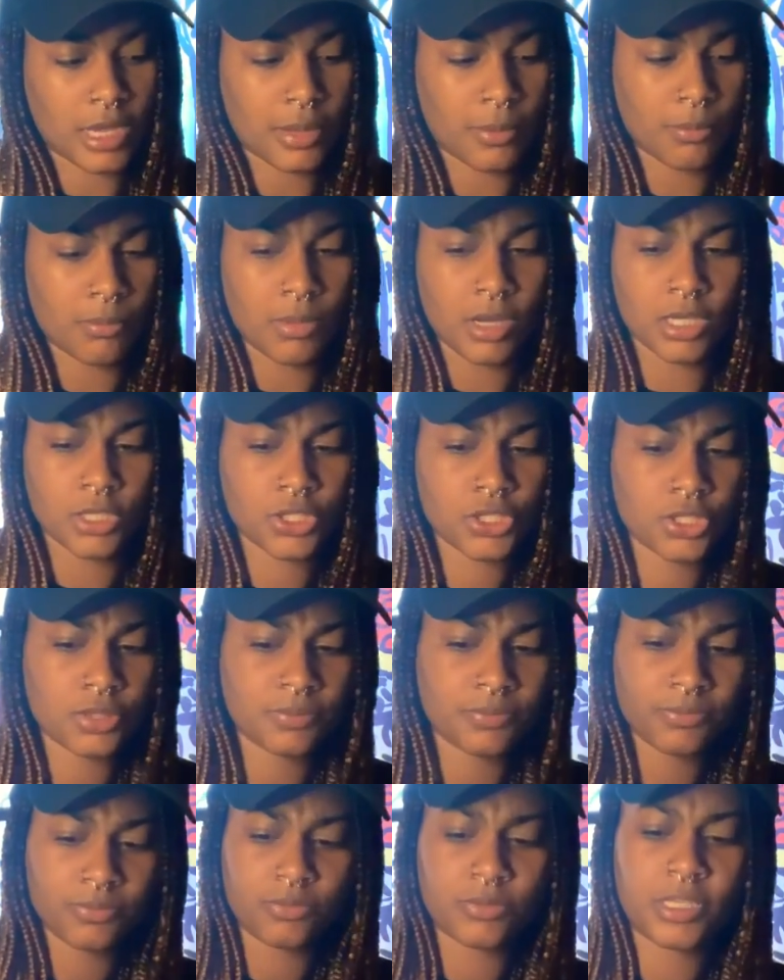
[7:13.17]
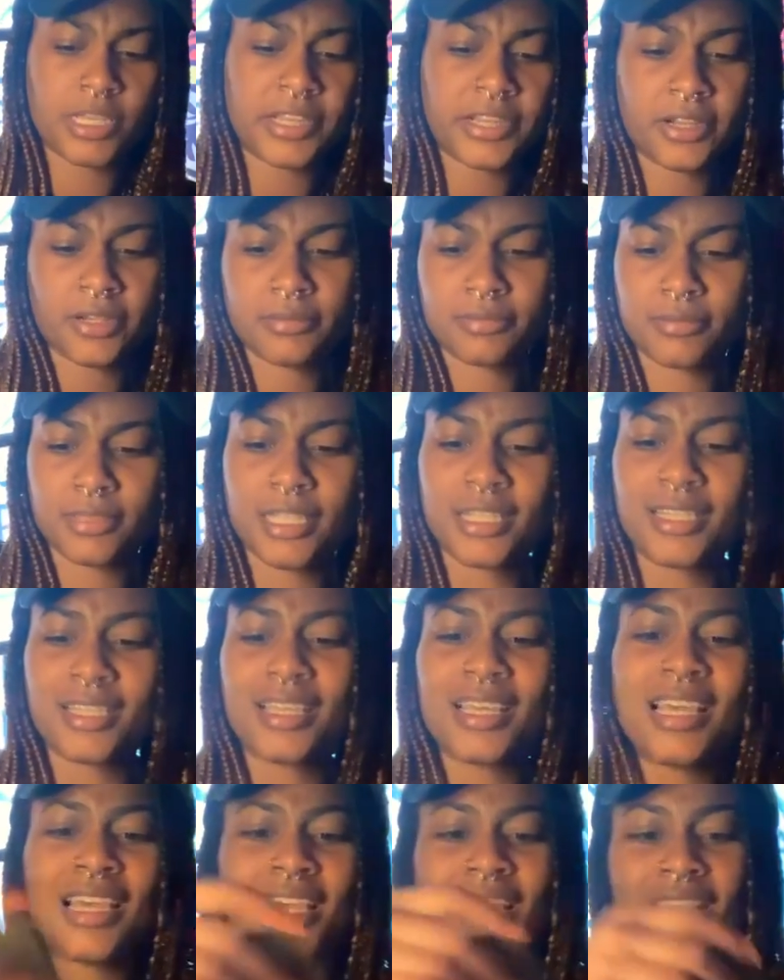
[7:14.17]
much here.
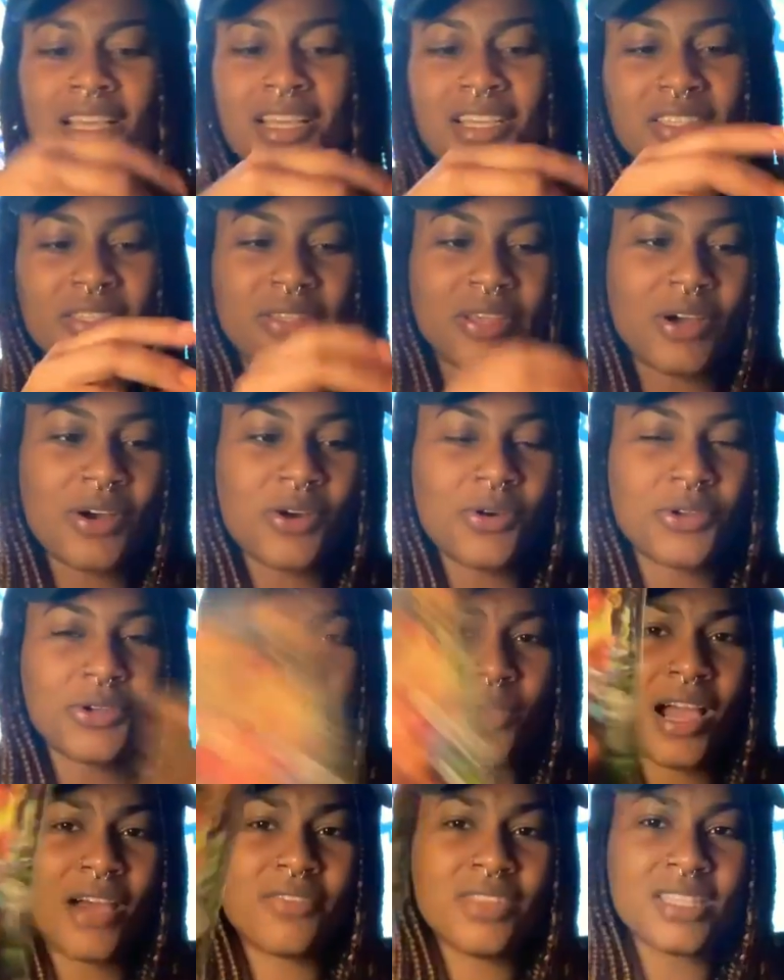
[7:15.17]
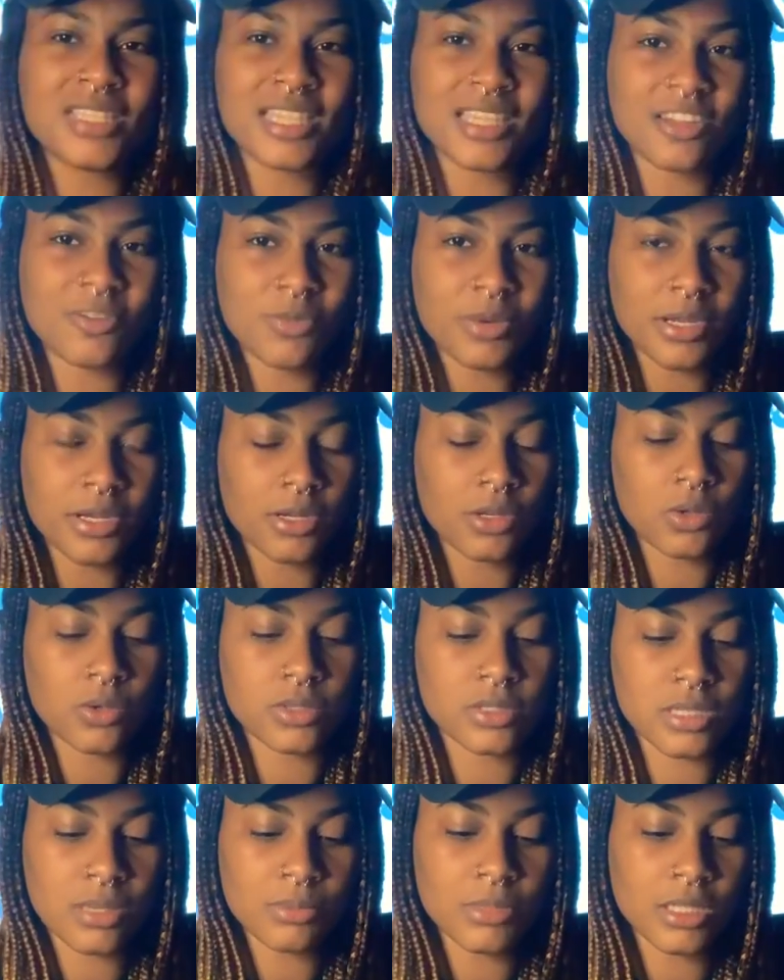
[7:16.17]
So you have the 10 of
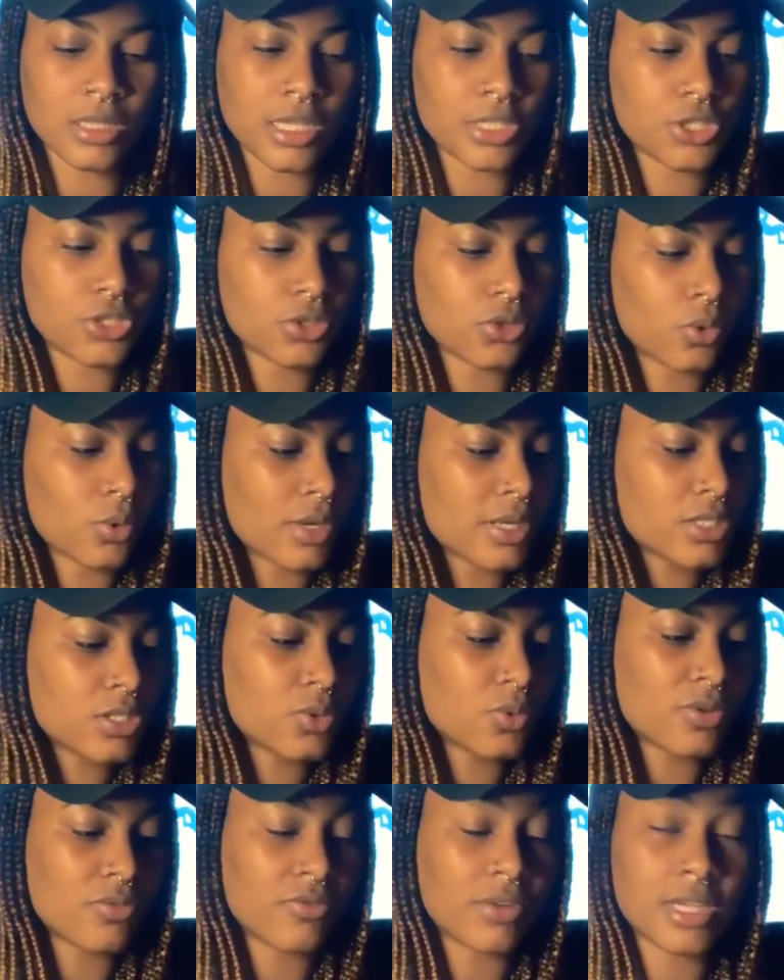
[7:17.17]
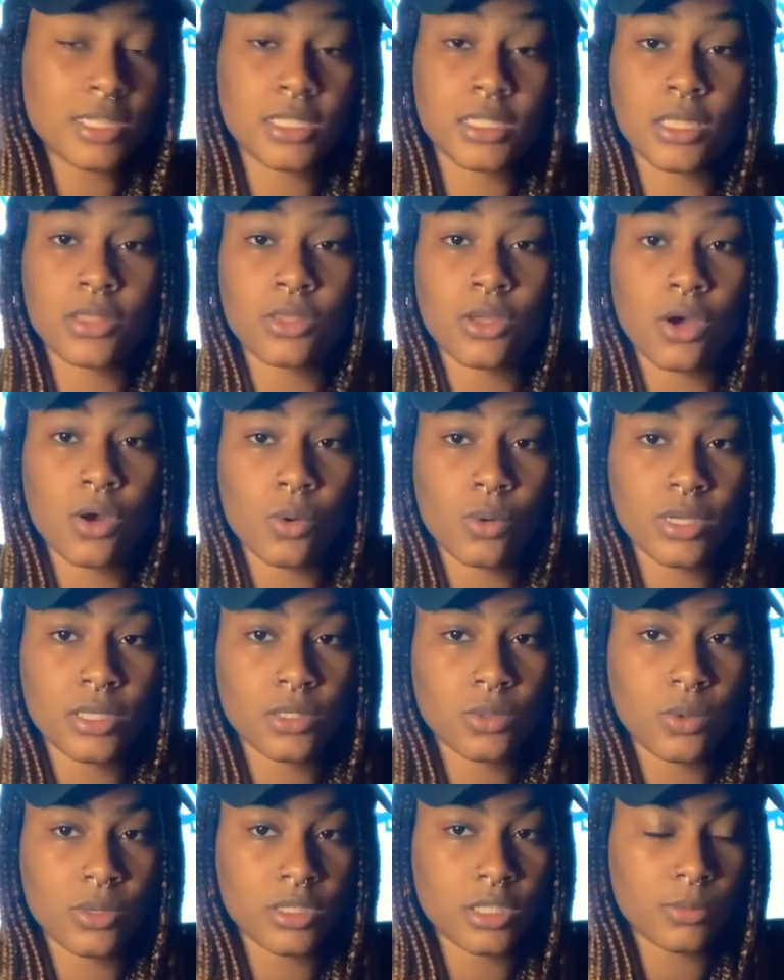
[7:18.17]
Pentacles. Something that you're going to invest in, though, is
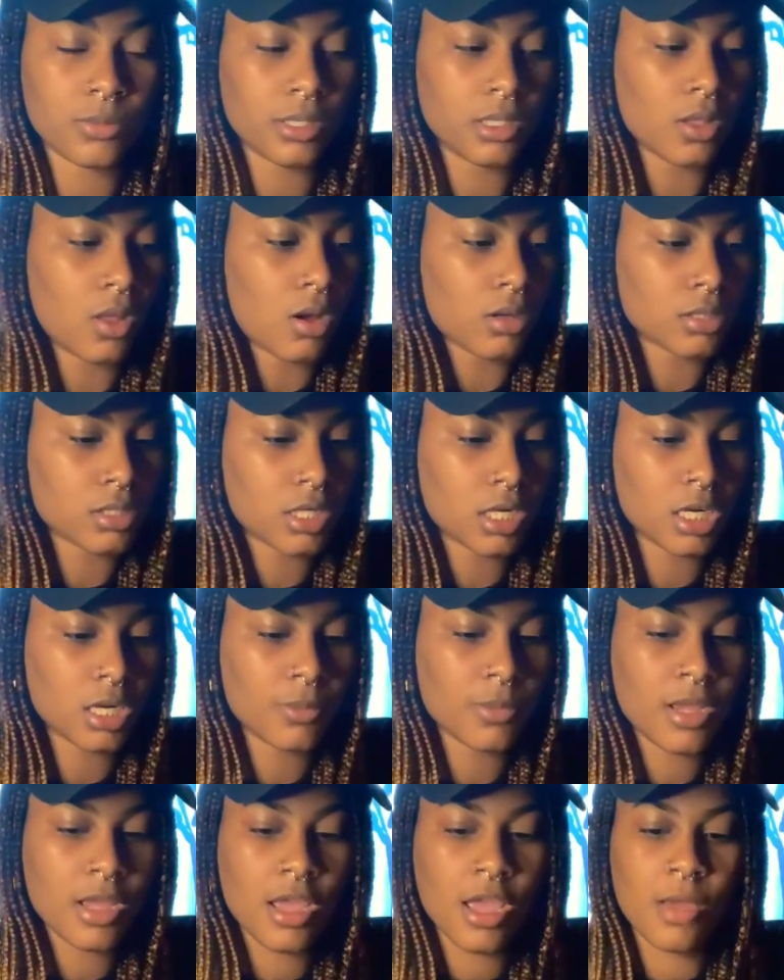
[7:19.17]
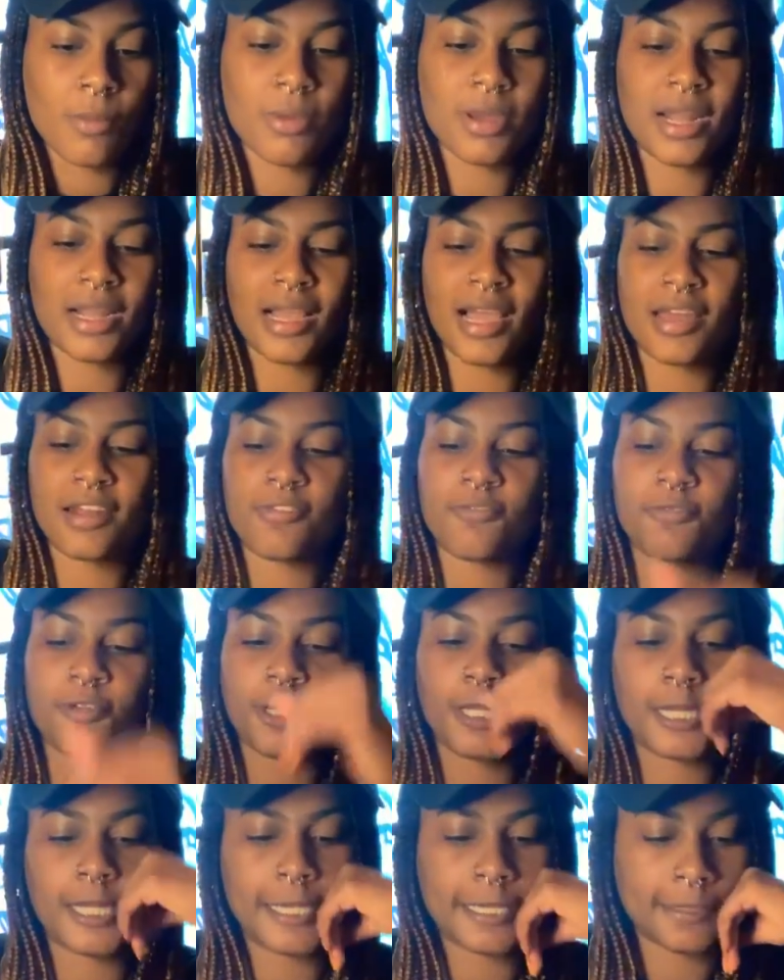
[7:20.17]
going to be long term. But I kind of
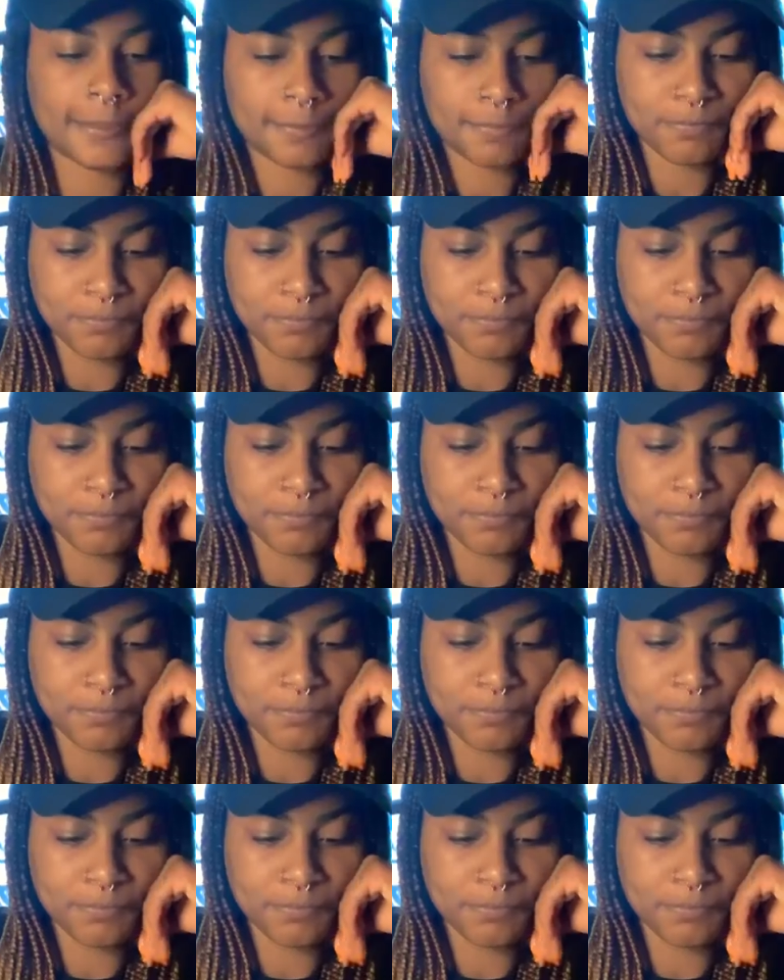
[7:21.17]
feel like